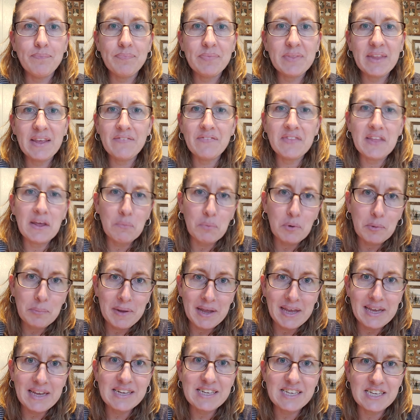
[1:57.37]
If they were
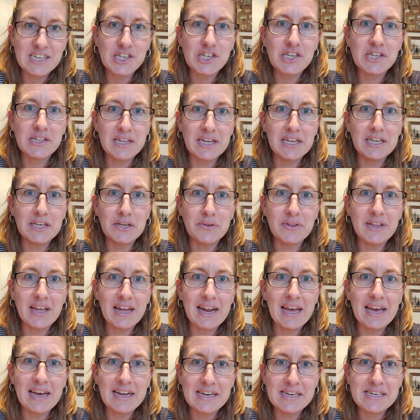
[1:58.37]
paying attention, they knew that
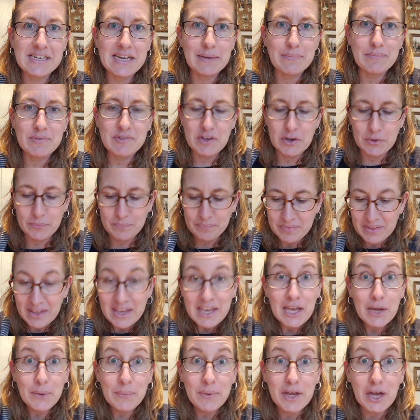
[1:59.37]
ahead of time. So
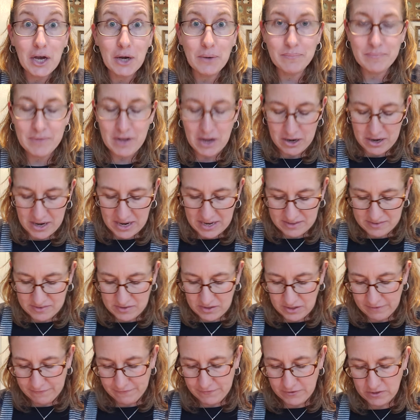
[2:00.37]
here we go. All right, so
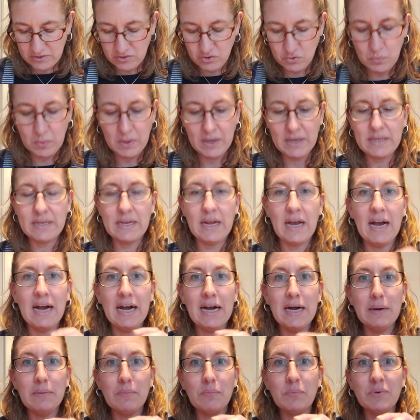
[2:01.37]
the first one
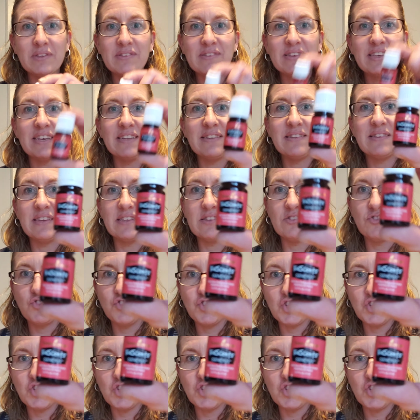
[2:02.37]
was KidSense